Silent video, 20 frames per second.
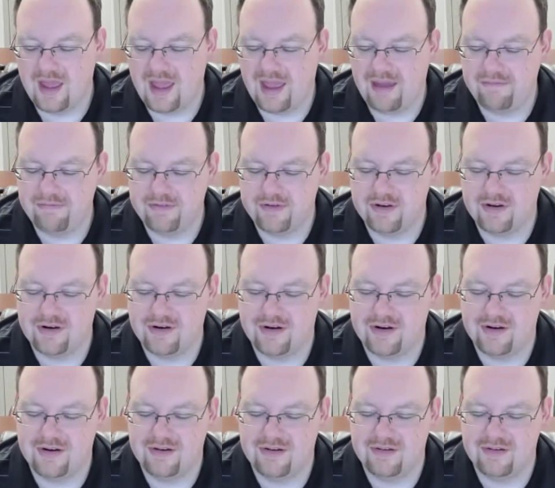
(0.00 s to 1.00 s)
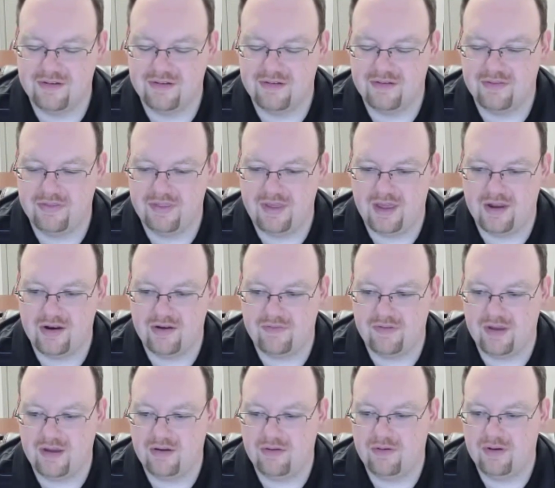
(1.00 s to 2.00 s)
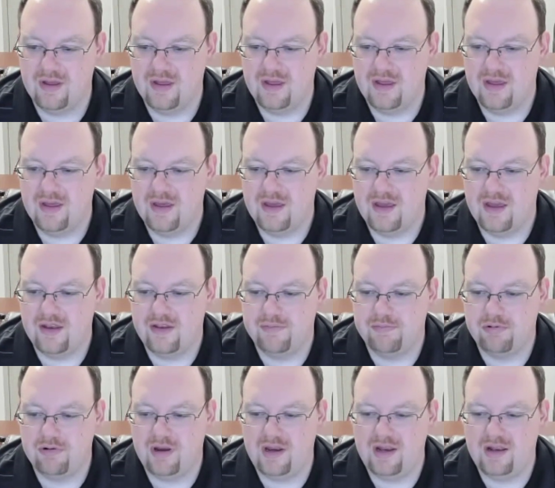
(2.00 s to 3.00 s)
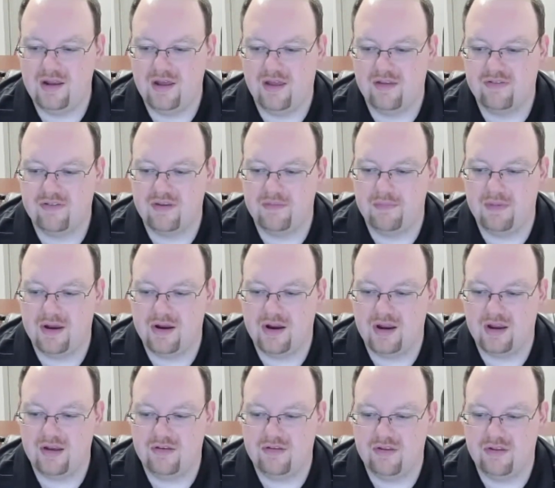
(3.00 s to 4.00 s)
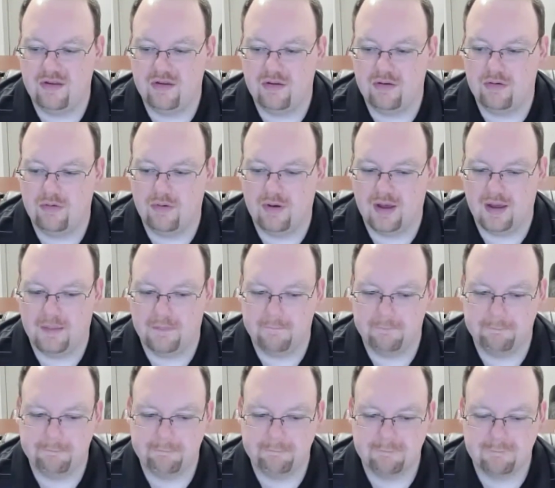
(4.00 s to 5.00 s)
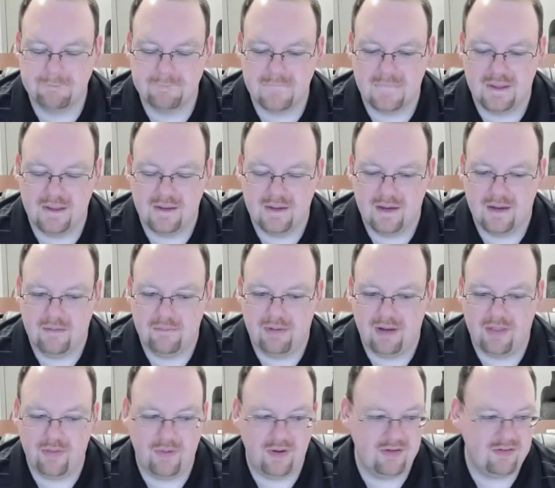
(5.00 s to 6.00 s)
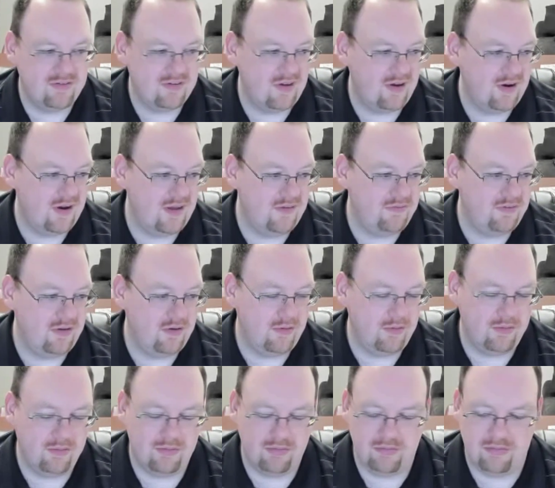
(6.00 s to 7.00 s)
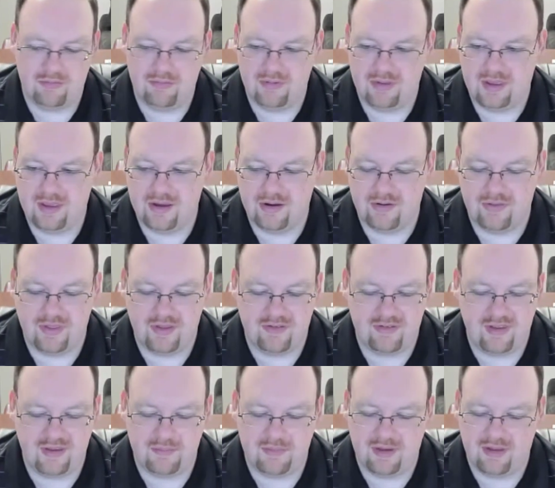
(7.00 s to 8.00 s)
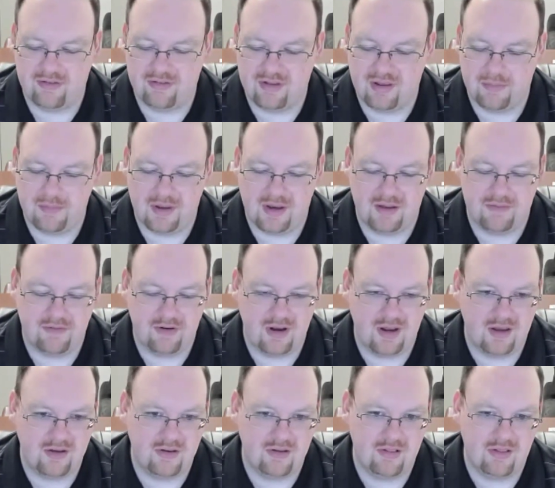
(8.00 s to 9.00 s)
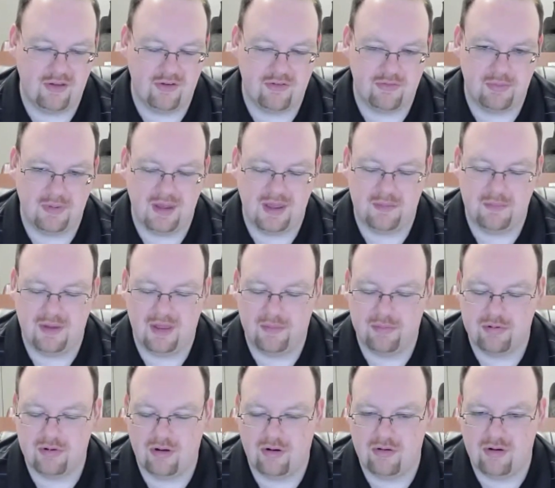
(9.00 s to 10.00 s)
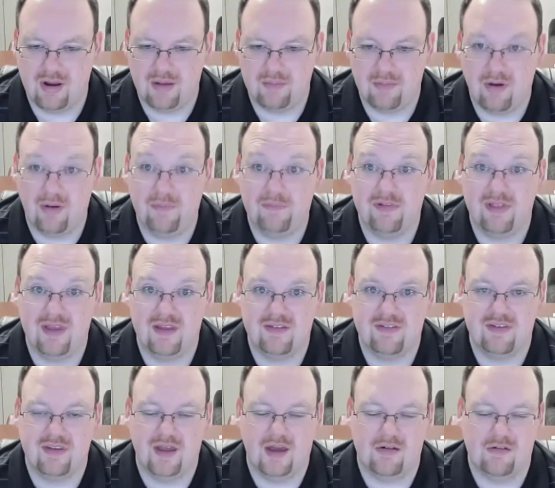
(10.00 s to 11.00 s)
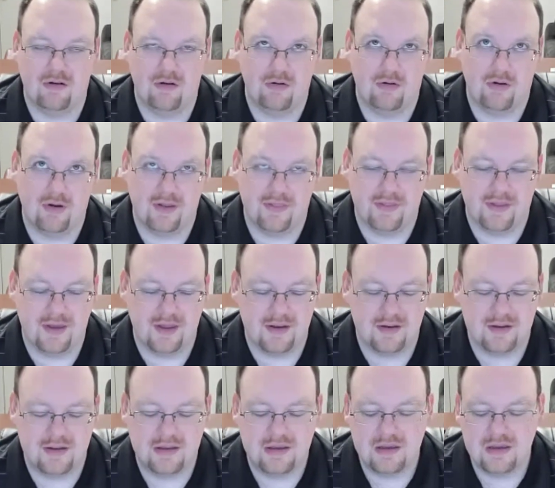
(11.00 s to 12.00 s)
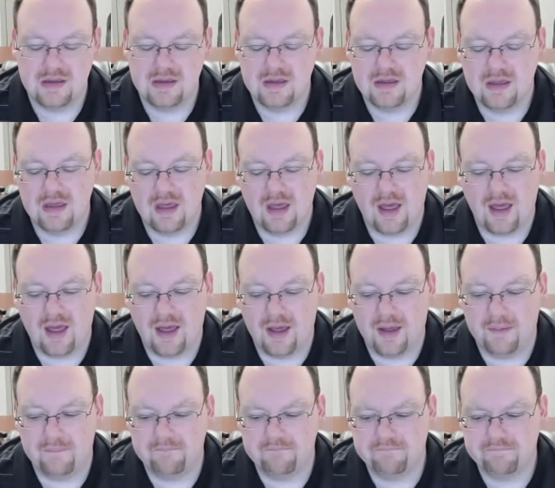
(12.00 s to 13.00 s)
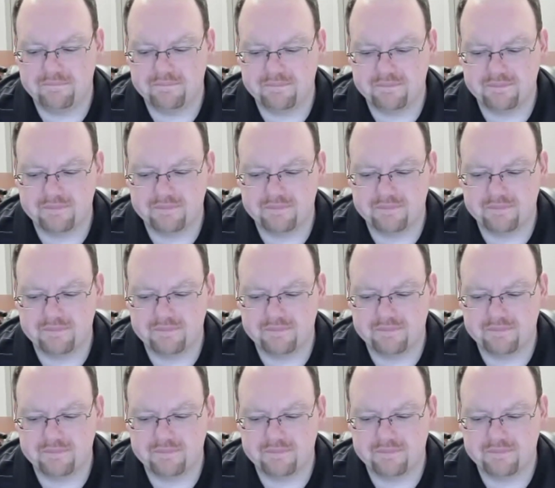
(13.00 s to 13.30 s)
after the interview, it's pretty customary to um, by the way, sorry if you hear these emails come in. I forgot to close my email program. Hopefully, it's not recording that. Um,